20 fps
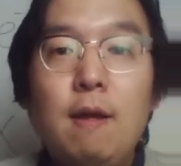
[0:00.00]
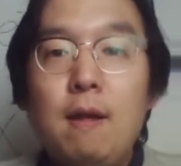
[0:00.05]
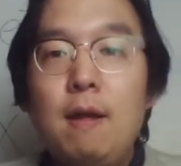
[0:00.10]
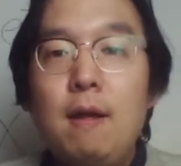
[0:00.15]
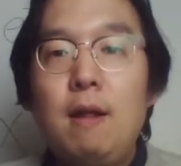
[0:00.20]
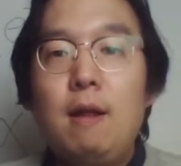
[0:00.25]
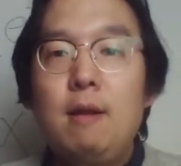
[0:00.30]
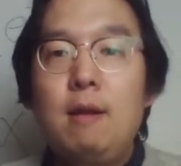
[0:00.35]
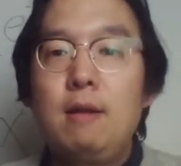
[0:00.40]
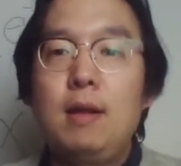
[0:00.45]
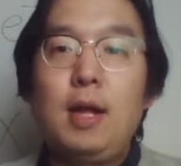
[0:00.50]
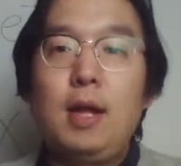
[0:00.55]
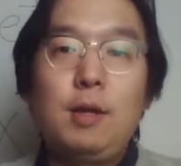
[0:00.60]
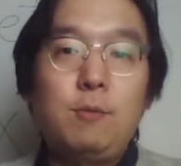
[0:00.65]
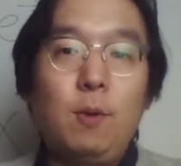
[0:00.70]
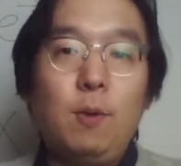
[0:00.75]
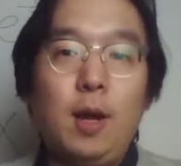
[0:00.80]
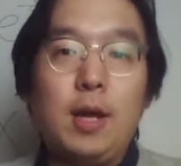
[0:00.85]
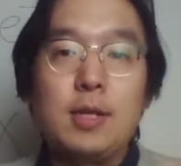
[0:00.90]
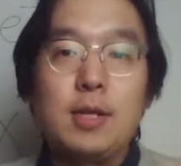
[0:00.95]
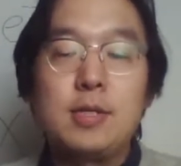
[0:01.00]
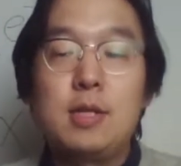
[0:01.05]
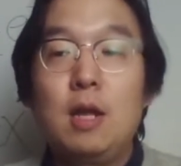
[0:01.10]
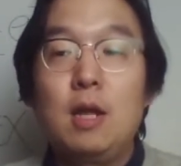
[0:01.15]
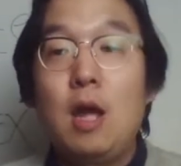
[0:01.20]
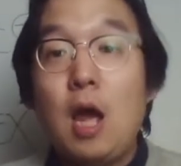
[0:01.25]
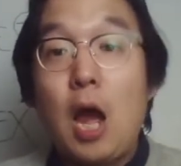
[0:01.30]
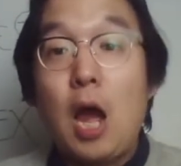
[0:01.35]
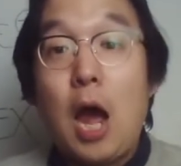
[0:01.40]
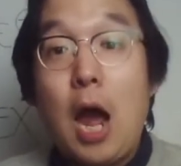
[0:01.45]
Likewise.
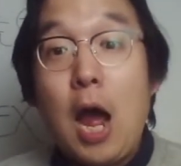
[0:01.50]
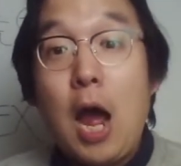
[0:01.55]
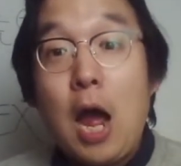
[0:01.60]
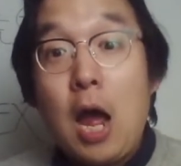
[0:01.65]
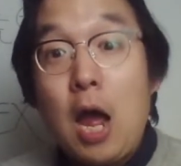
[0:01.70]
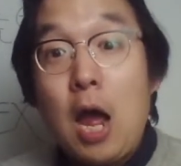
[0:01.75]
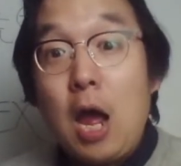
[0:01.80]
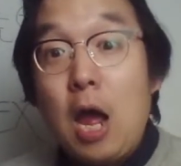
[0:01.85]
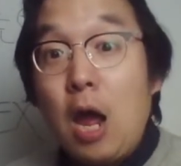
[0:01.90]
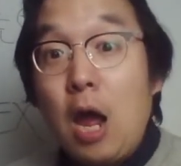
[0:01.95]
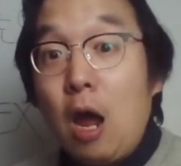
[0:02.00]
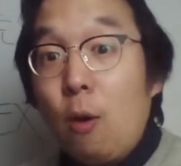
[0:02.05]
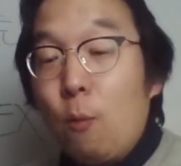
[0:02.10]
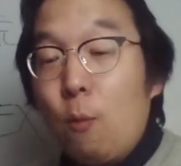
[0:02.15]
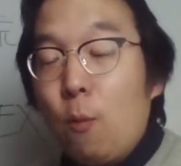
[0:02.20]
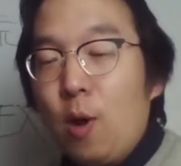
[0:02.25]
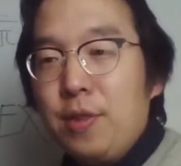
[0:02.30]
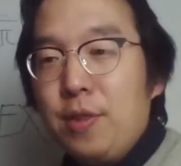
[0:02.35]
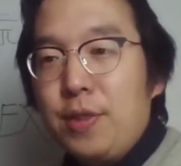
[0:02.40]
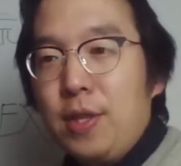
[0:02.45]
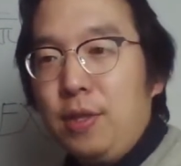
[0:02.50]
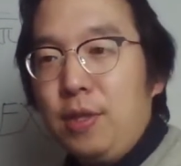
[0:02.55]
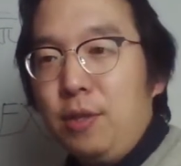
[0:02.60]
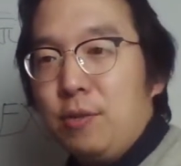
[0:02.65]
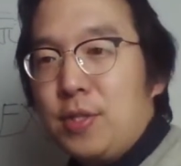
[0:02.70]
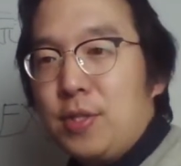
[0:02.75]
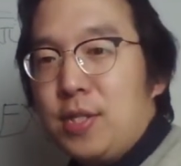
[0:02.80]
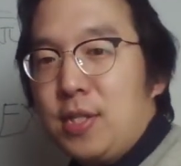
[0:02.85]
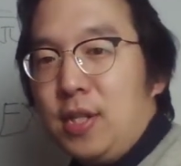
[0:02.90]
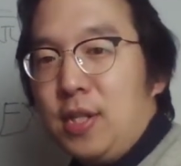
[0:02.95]
One thing you
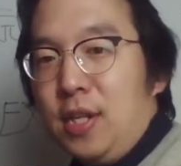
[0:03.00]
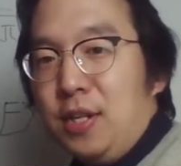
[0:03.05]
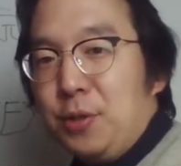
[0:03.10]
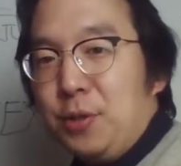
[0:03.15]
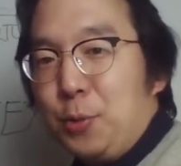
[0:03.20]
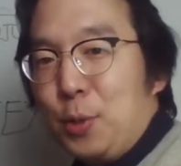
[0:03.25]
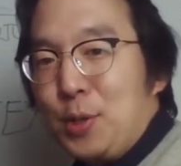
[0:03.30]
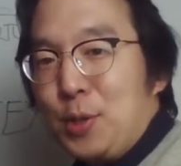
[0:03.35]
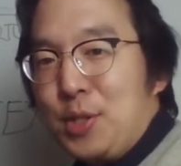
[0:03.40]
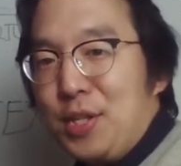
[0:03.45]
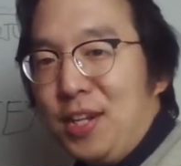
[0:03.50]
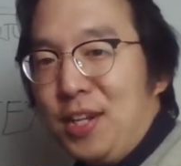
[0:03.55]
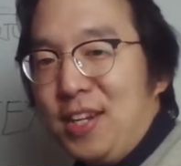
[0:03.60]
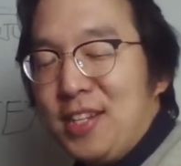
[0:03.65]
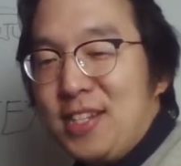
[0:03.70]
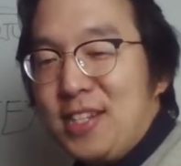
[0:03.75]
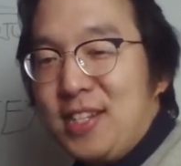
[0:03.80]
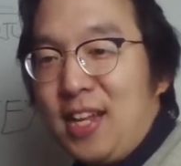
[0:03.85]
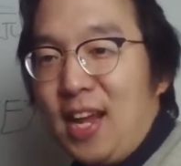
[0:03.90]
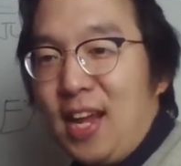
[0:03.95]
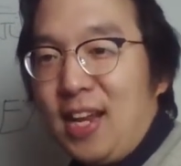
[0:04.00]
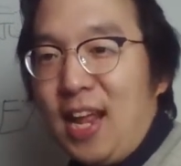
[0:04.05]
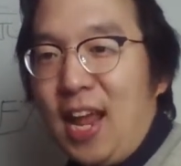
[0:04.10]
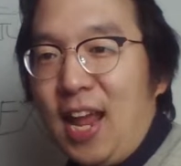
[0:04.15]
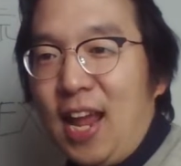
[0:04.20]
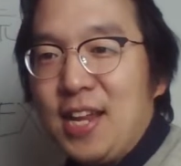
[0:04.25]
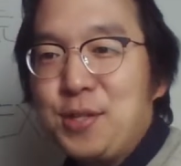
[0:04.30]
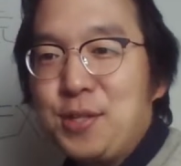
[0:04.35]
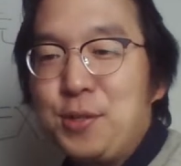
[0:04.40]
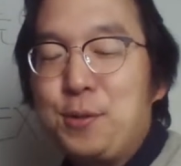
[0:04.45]
see interesting is that
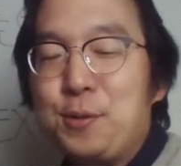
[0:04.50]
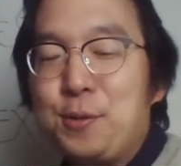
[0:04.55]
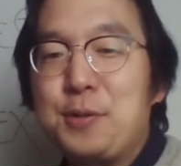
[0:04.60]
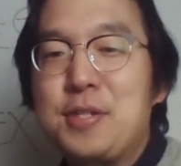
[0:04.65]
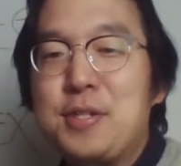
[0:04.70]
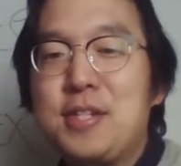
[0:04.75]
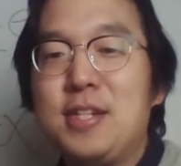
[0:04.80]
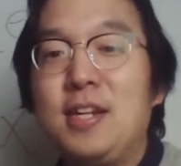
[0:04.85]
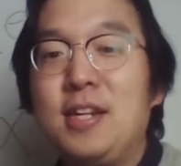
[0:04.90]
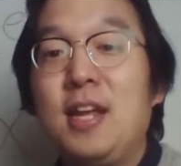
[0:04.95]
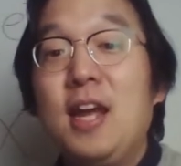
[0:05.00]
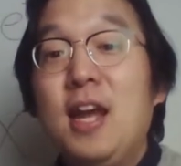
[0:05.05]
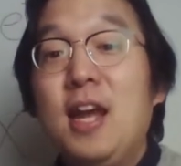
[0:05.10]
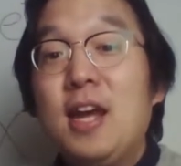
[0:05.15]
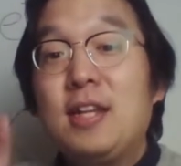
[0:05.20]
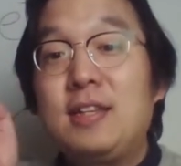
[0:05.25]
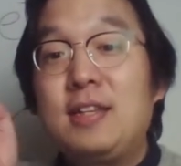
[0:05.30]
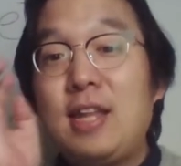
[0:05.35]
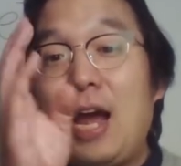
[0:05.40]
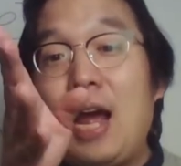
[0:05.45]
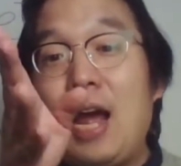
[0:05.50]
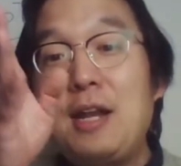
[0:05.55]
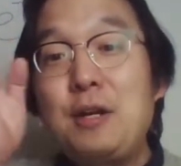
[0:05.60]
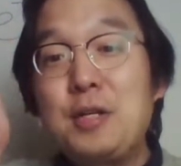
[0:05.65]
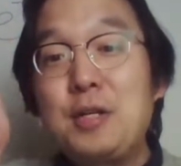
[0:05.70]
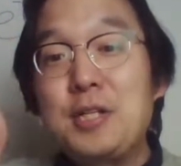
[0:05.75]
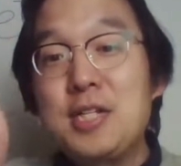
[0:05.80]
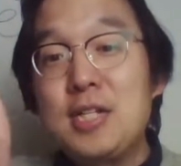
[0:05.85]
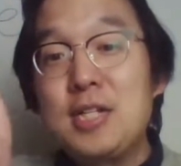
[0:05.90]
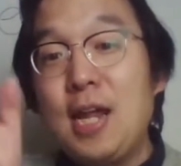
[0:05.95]
as you see
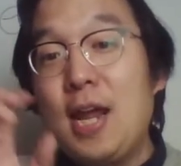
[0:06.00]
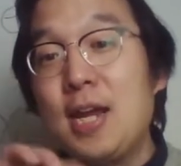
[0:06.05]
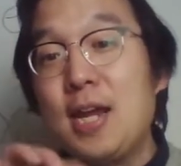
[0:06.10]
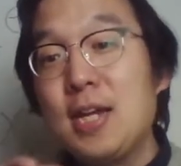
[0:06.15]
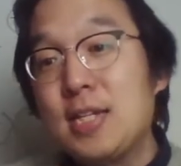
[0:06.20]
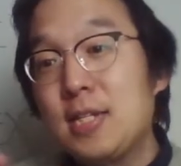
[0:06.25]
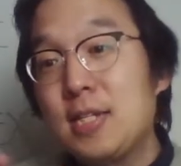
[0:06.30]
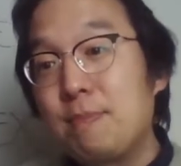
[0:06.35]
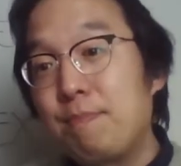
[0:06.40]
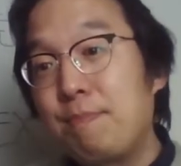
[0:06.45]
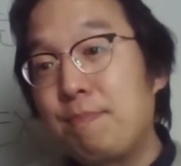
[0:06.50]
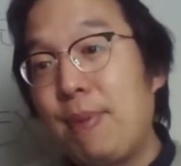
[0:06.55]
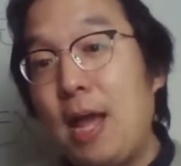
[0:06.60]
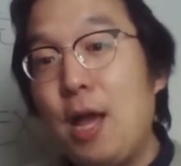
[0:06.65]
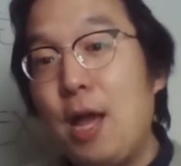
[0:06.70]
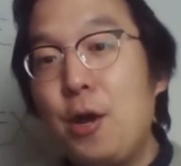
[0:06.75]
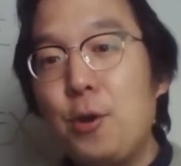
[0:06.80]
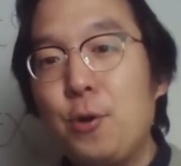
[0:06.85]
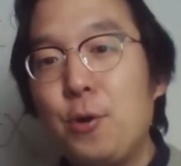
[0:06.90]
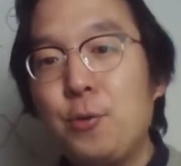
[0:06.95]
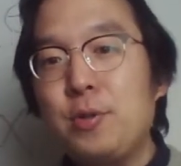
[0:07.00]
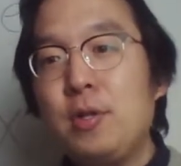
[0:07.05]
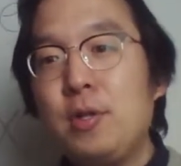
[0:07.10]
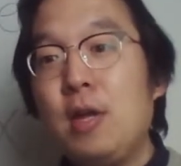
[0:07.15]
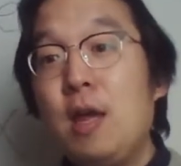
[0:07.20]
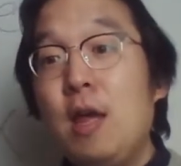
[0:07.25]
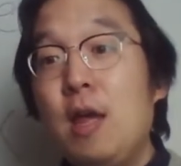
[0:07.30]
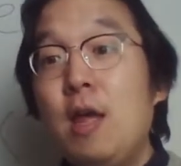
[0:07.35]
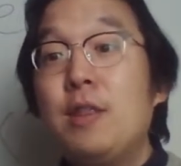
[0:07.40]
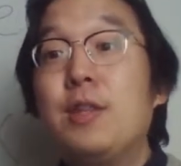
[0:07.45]
$/pound,
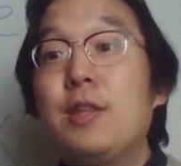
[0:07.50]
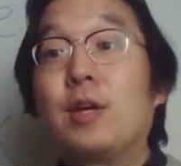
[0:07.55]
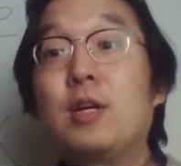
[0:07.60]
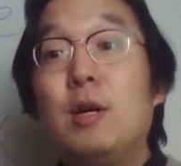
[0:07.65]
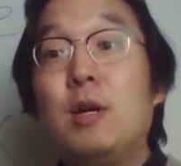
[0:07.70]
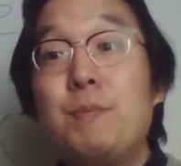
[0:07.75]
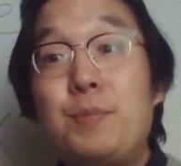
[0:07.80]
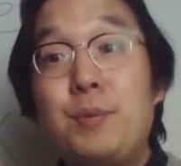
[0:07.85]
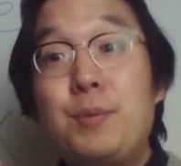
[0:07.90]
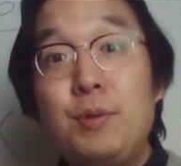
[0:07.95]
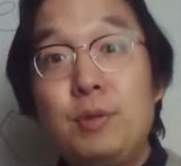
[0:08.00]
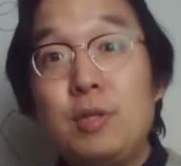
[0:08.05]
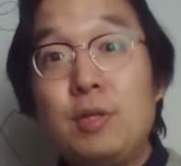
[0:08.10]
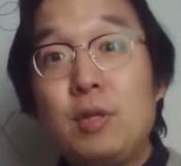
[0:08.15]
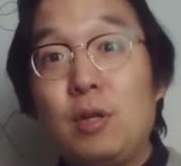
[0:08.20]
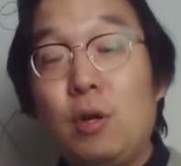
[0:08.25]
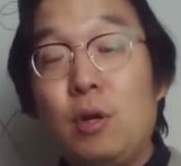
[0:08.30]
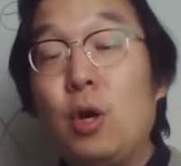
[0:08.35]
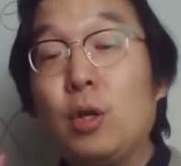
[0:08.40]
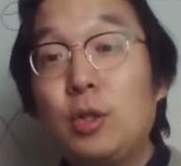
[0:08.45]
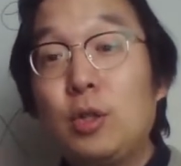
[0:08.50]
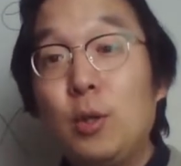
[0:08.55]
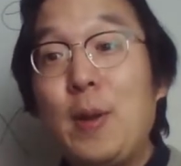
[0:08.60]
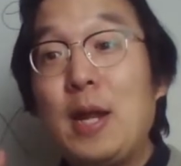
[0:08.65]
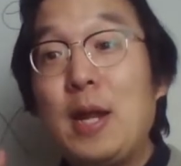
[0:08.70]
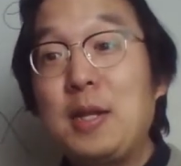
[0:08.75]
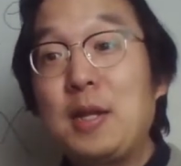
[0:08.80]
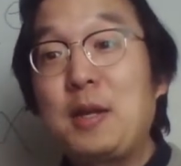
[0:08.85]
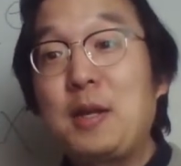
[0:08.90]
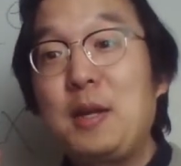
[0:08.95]
the computer
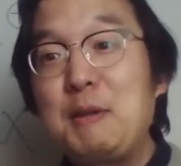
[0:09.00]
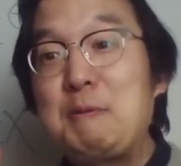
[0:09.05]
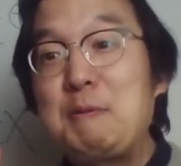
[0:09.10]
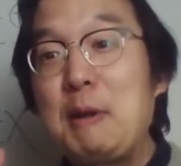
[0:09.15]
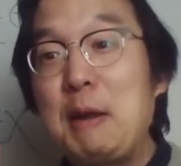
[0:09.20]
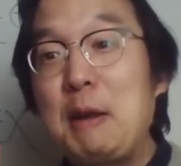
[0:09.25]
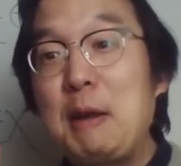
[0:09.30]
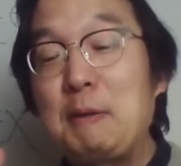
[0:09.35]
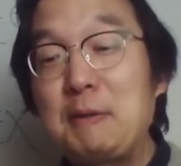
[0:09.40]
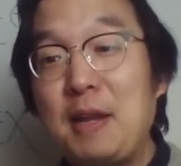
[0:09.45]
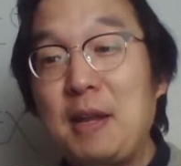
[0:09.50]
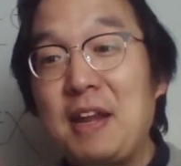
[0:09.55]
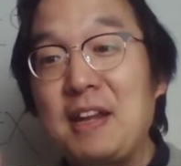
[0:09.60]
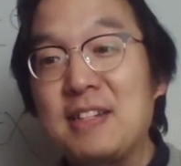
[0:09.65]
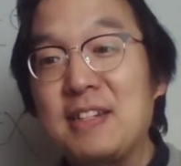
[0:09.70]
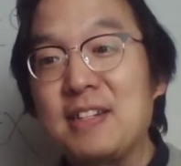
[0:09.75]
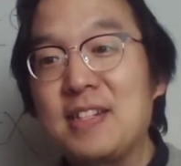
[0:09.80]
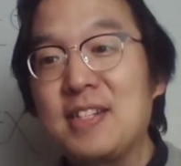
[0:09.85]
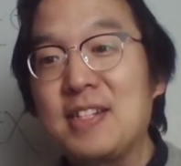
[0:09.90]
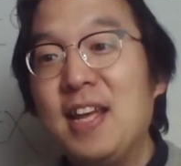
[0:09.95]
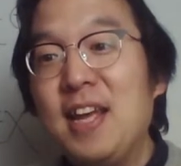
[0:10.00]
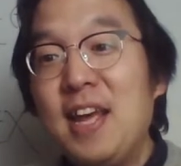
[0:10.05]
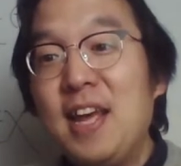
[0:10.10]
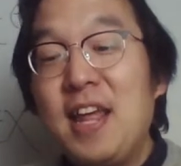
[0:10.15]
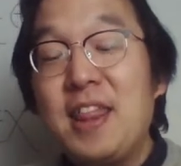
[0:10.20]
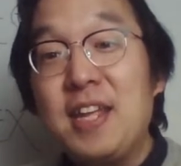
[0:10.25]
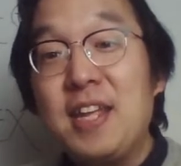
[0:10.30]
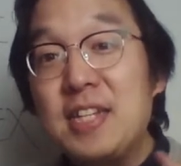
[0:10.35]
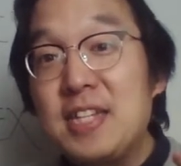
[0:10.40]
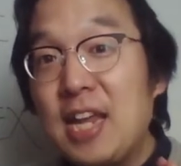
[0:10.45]
automatically recognizes
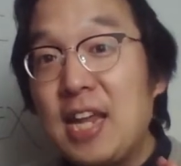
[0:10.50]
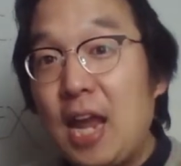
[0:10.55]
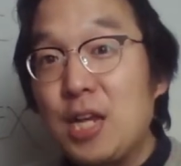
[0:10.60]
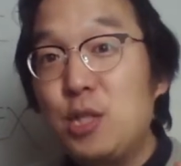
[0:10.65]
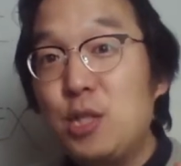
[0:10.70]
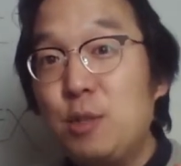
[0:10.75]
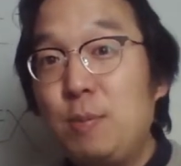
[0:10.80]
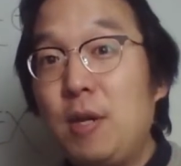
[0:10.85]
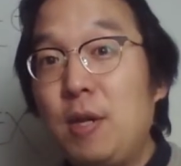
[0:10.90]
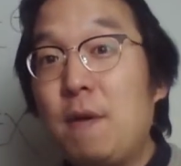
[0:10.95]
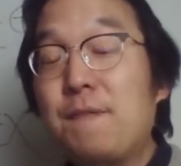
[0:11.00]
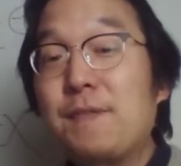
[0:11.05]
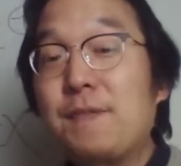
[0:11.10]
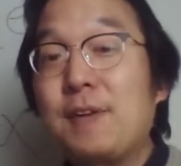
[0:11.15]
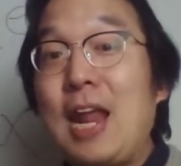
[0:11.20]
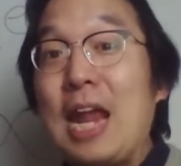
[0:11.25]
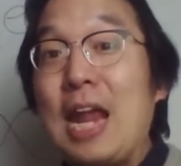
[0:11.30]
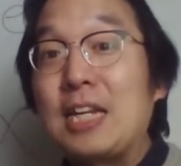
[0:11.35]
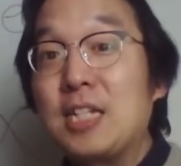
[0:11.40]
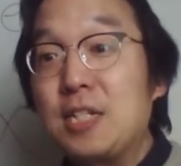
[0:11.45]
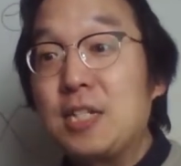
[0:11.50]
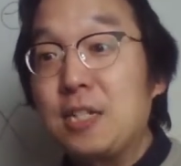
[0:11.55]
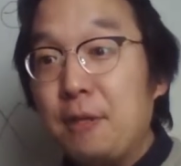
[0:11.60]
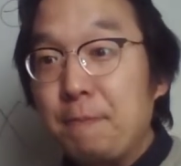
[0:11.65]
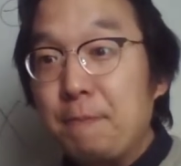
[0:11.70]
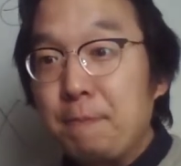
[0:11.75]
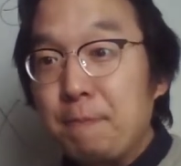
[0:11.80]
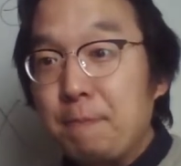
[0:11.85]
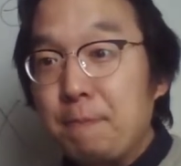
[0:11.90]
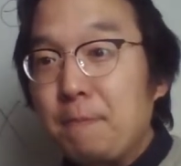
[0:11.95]
this has to be a fraction.